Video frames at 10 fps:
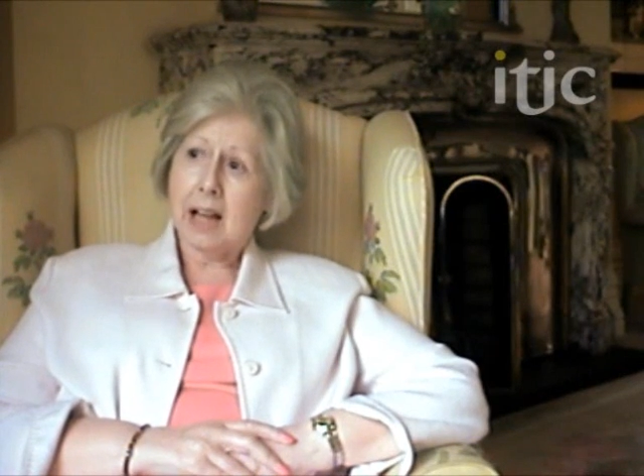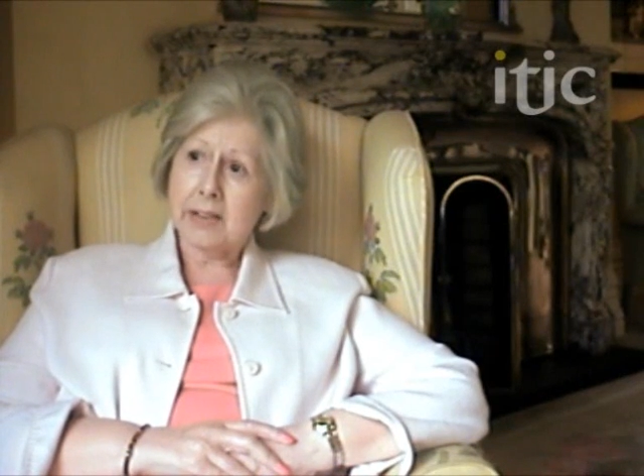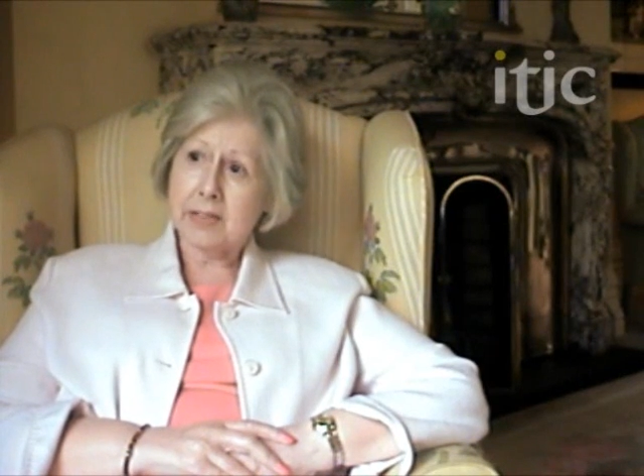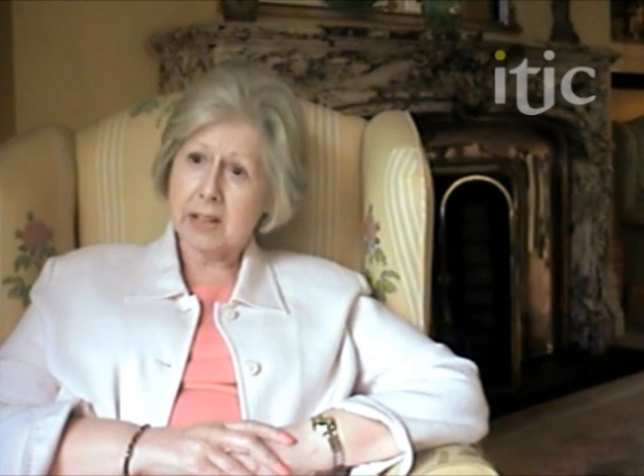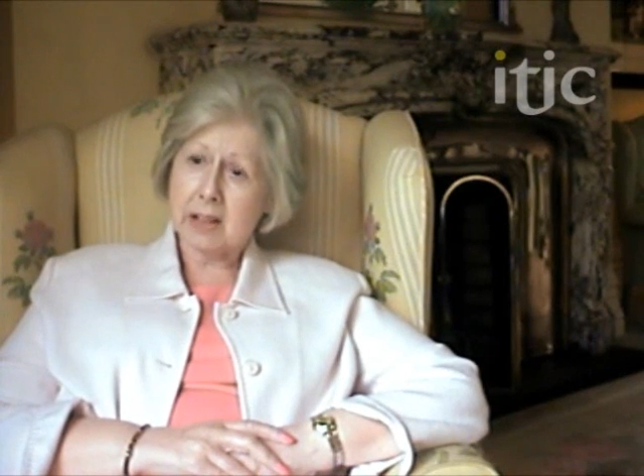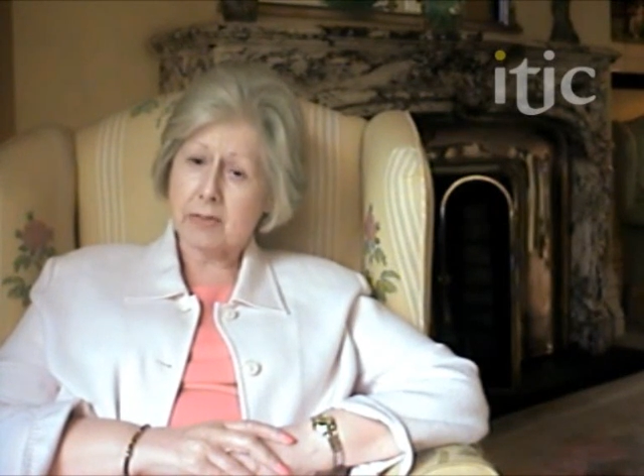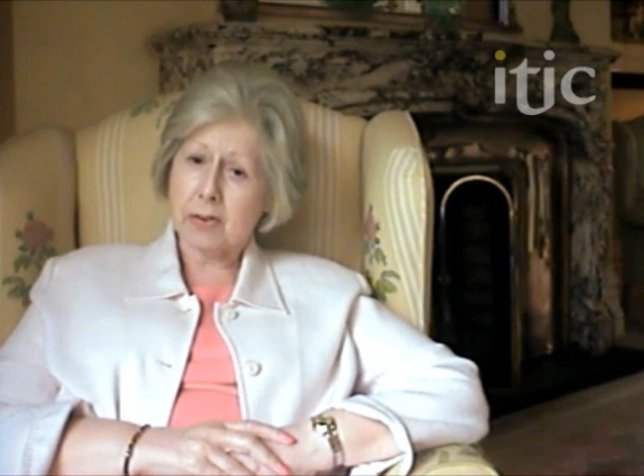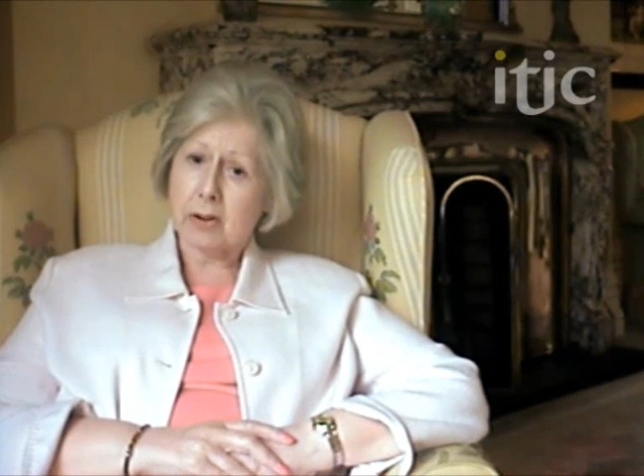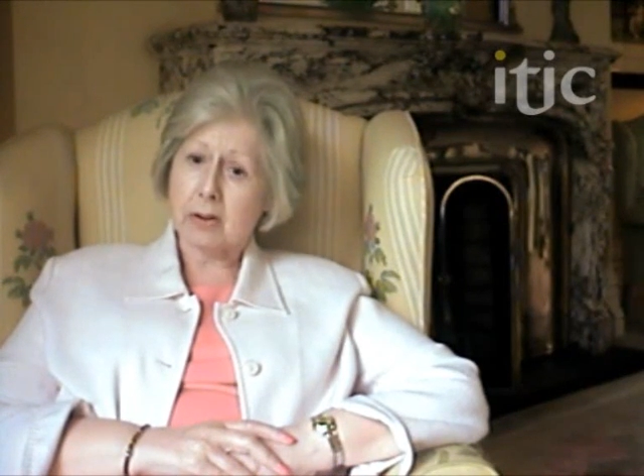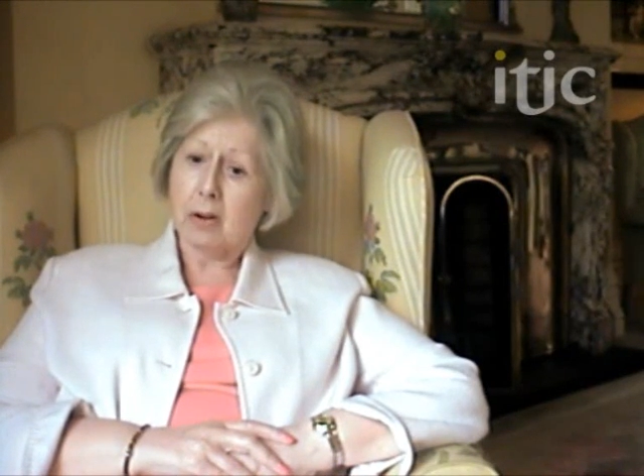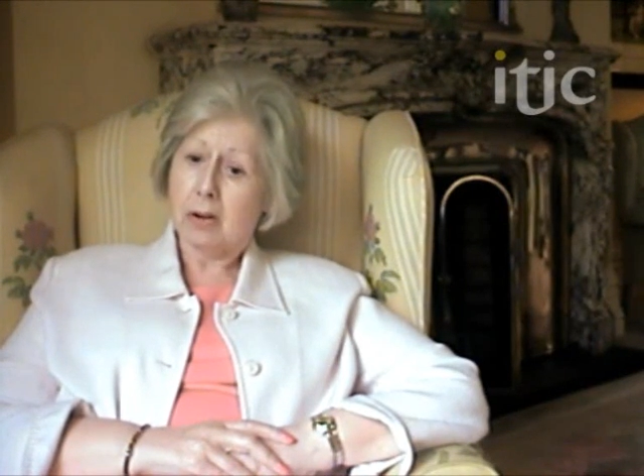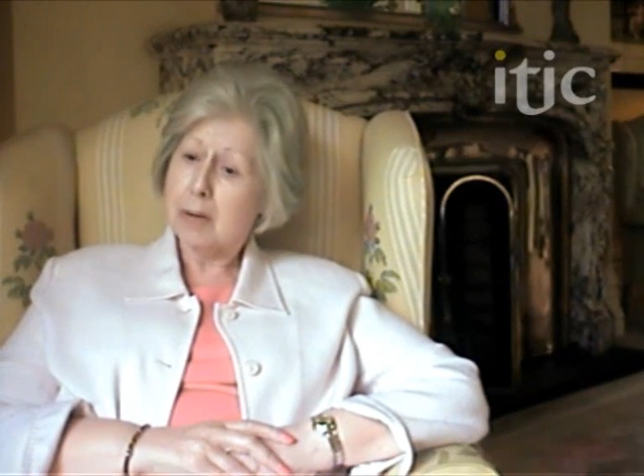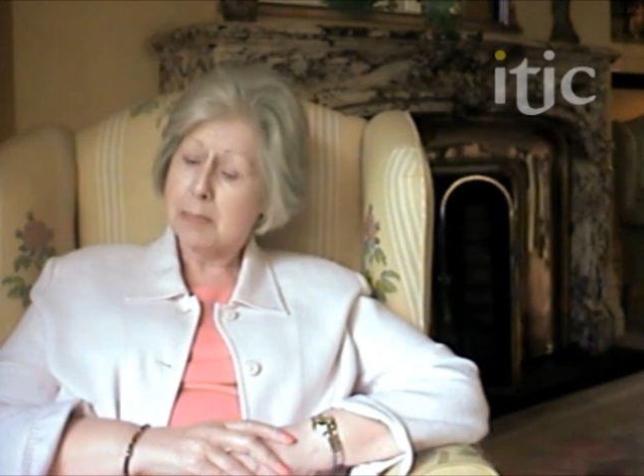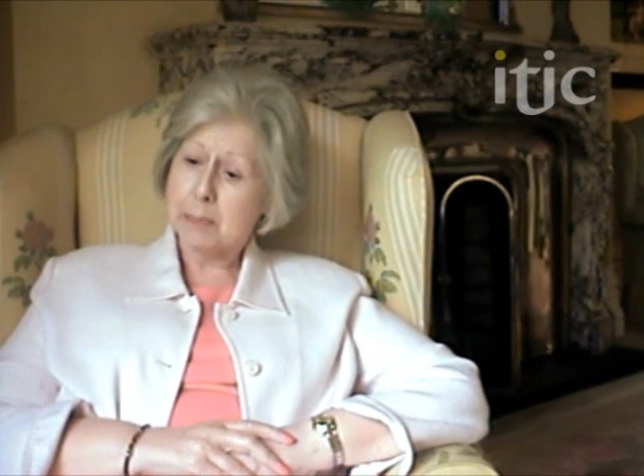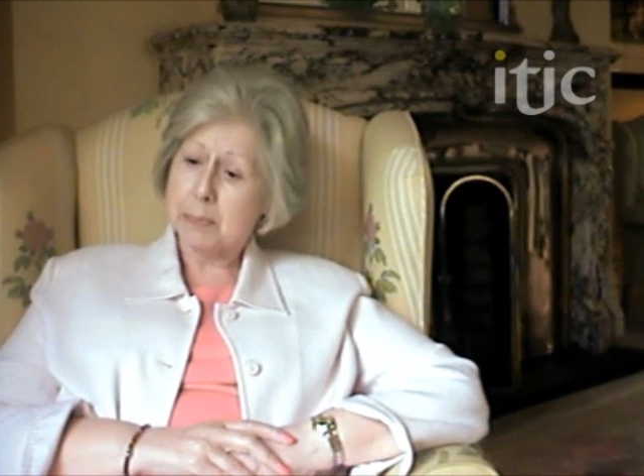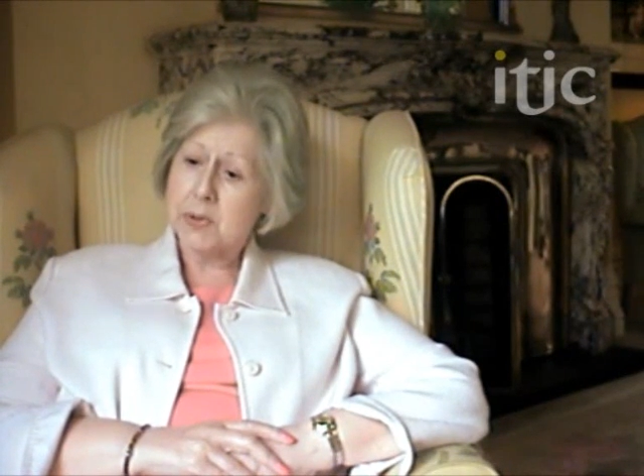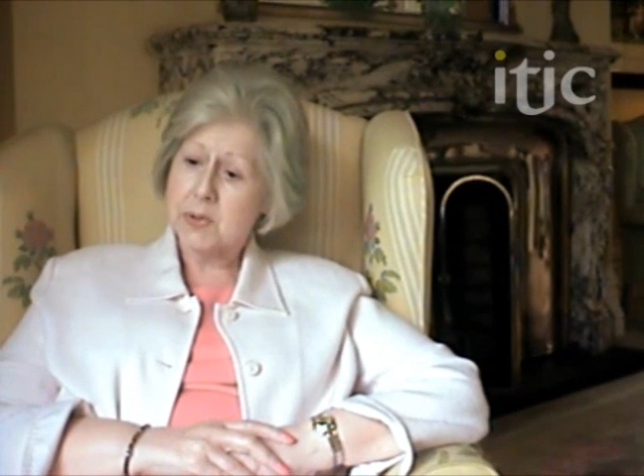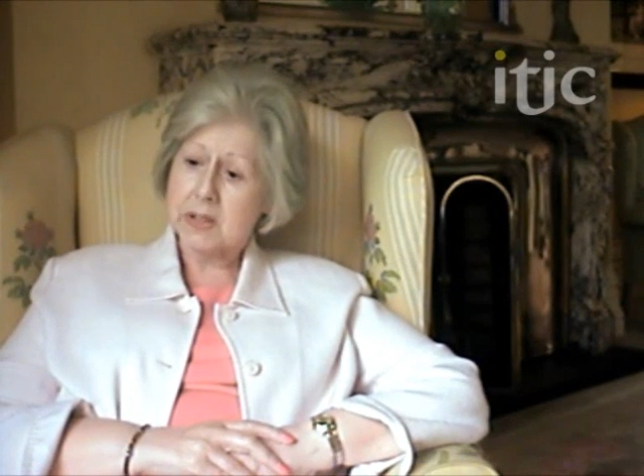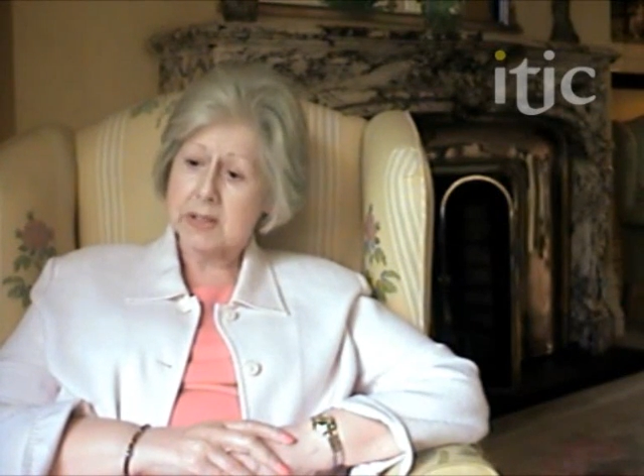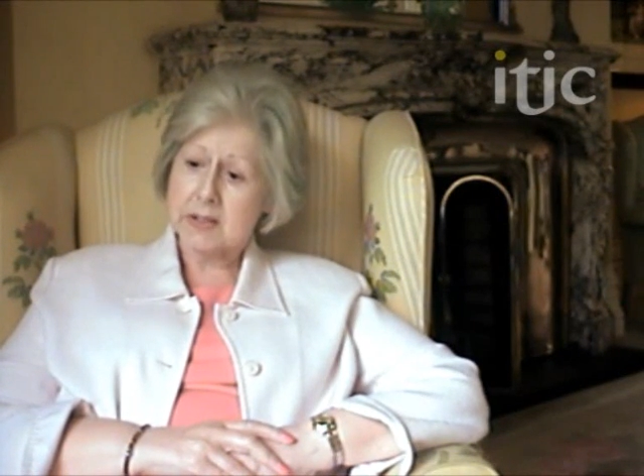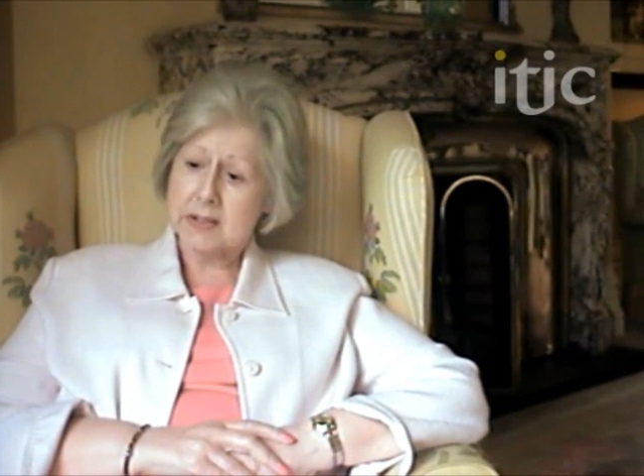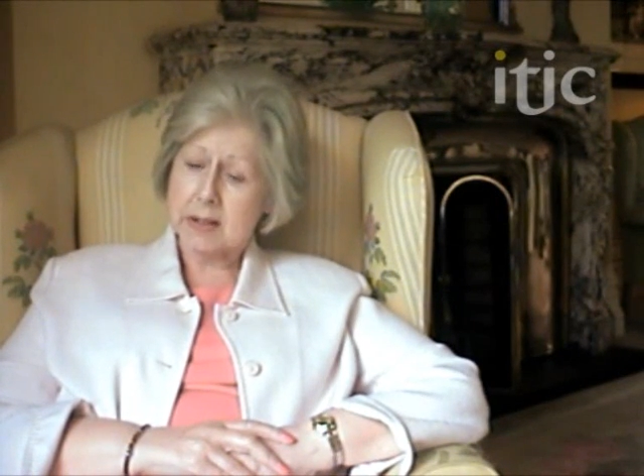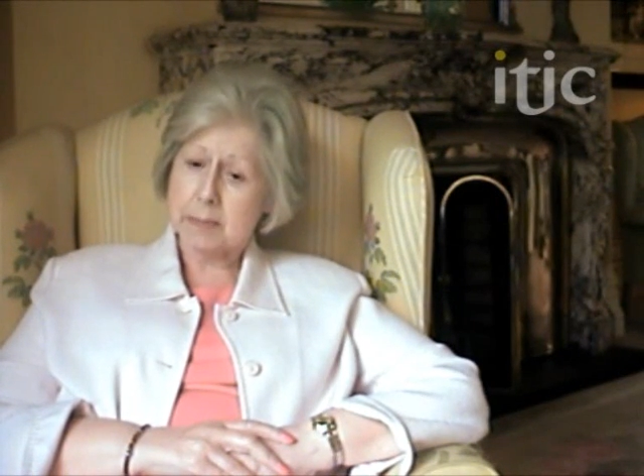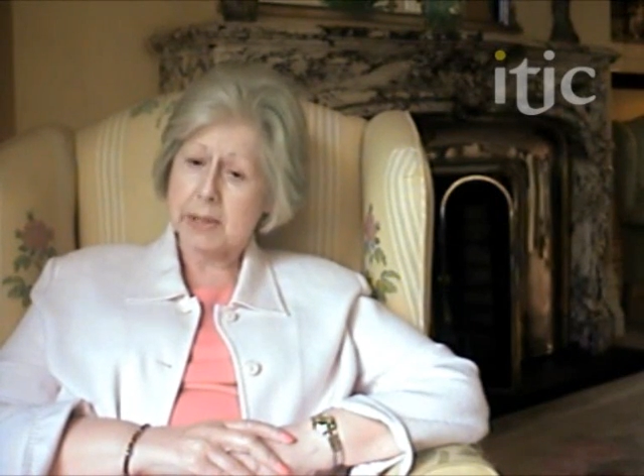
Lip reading: I think for all our members it's